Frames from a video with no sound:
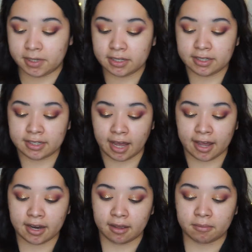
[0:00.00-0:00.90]
and
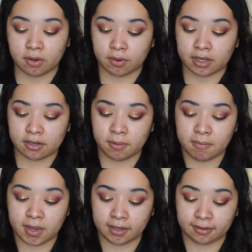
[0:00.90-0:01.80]
set, I'm going to be
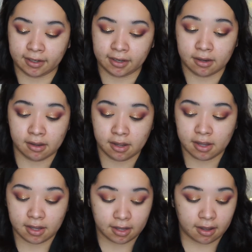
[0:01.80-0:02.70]
mixing
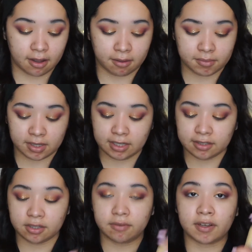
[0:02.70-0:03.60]
these
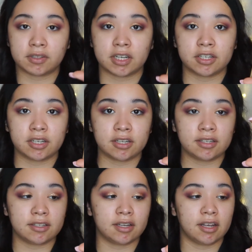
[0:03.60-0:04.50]
two
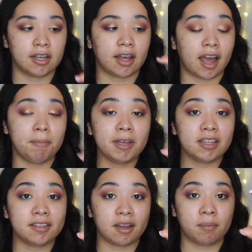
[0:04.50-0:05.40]
foundations. I picked
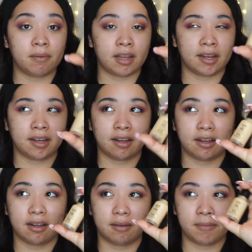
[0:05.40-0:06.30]
this up like
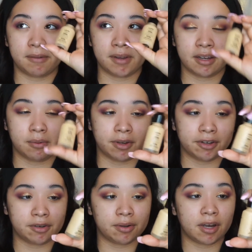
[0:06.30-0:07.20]
maybe like a week or
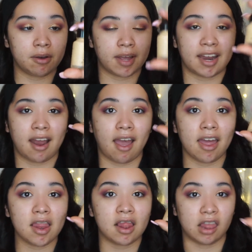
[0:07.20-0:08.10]
two ago, and I
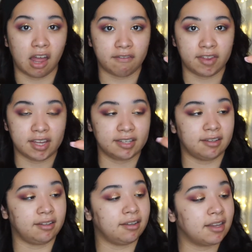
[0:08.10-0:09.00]
love this.
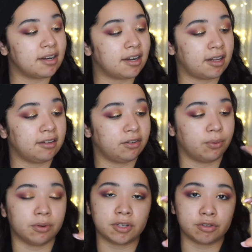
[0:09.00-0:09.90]
This is the NYX
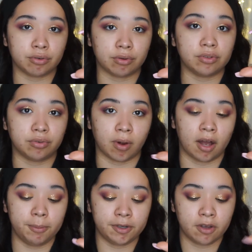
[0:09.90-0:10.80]
Total Control
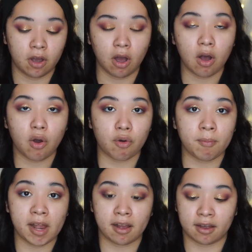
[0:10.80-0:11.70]
Drops. Oh
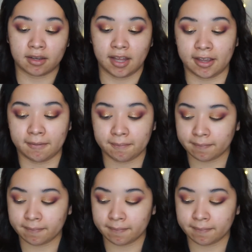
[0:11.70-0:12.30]
my god, like